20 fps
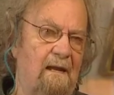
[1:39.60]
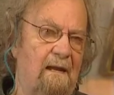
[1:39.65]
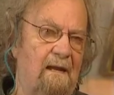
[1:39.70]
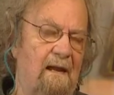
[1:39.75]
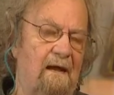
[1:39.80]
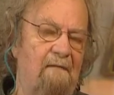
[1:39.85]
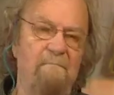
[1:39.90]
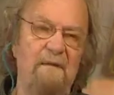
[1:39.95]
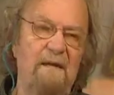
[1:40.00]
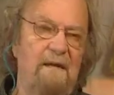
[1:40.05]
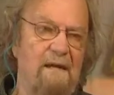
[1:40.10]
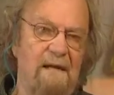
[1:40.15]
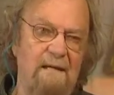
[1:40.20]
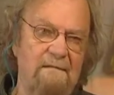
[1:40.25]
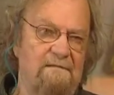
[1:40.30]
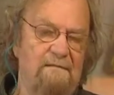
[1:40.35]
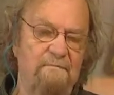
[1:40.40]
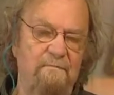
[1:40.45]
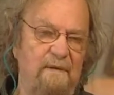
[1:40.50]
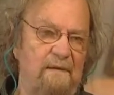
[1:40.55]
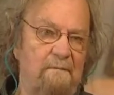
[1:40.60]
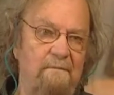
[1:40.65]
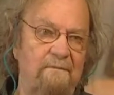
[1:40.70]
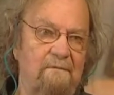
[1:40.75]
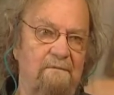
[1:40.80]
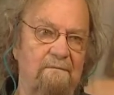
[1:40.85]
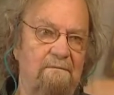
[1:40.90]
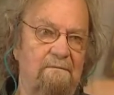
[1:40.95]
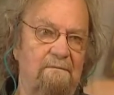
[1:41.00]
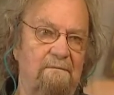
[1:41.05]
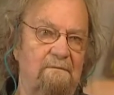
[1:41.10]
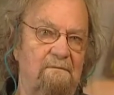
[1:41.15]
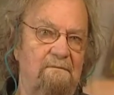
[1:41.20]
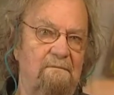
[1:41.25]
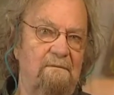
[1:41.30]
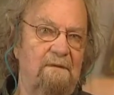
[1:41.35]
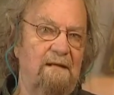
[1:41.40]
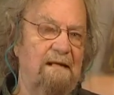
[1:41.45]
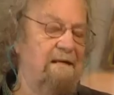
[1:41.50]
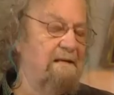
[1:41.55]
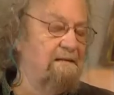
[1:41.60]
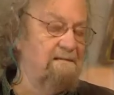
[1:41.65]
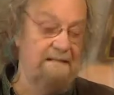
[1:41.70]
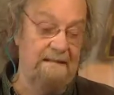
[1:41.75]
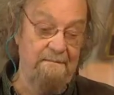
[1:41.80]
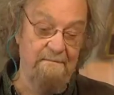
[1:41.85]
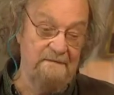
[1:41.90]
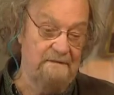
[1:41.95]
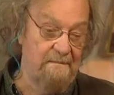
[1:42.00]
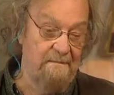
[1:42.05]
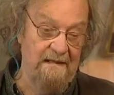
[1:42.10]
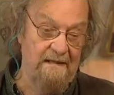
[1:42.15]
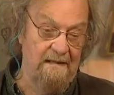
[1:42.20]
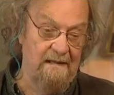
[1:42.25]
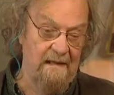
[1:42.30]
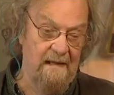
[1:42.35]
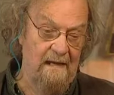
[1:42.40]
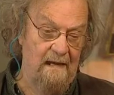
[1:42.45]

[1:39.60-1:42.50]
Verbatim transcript: I met lots of people, it seems to me,